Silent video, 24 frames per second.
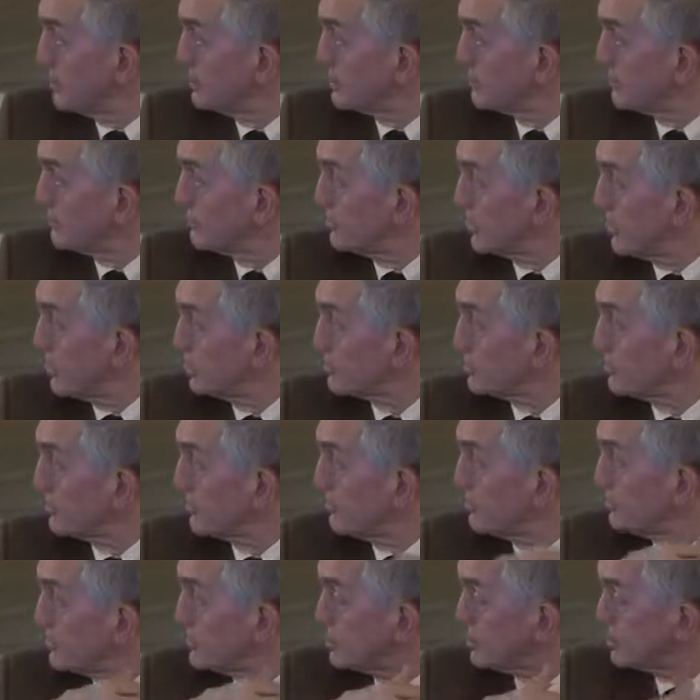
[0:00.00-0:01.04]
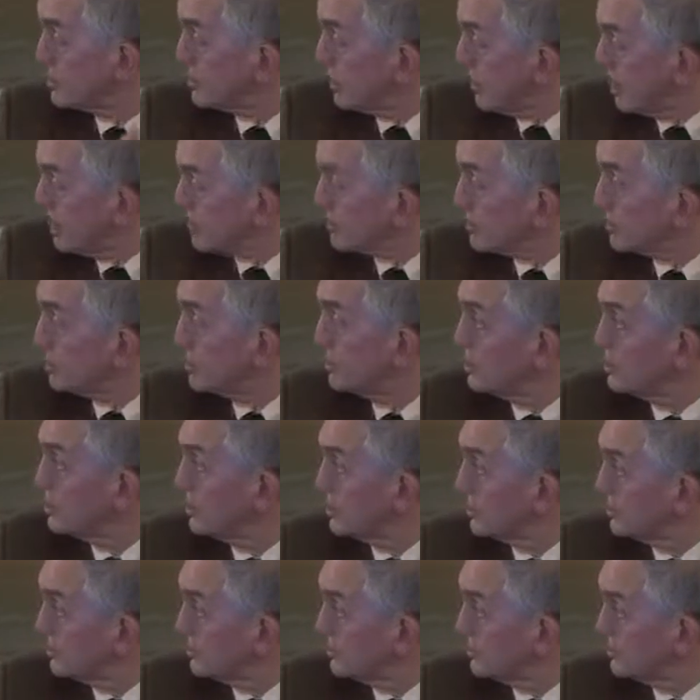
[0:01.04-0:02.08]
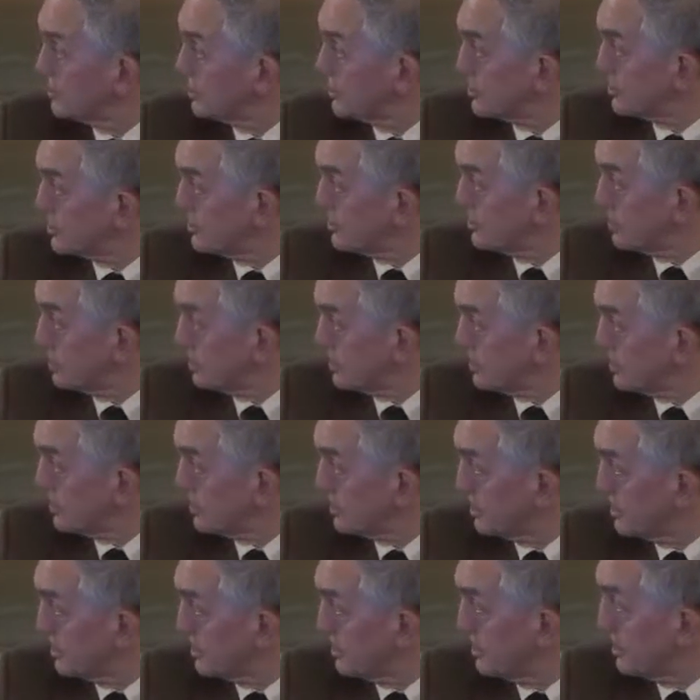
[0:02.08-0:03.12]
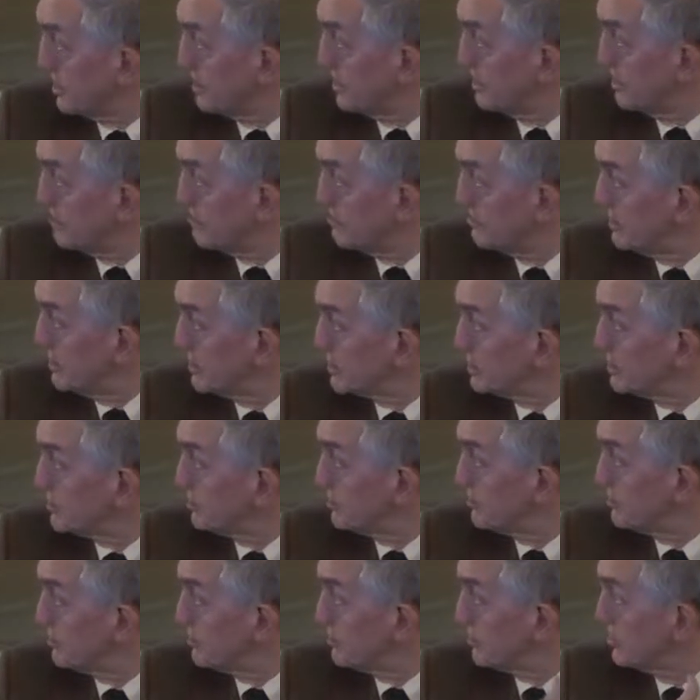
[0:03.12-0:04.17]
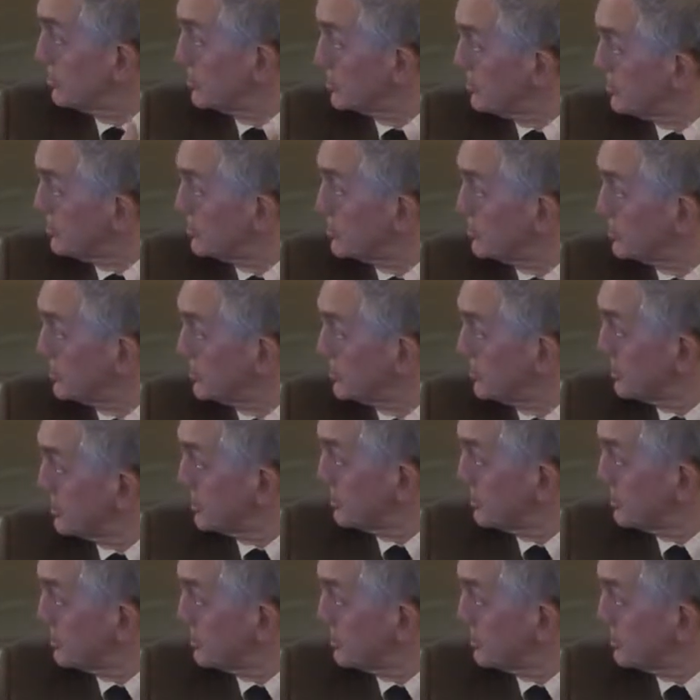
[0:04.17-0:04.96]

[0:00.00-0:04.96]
The fact that it was not done through the treaty makes it more interesting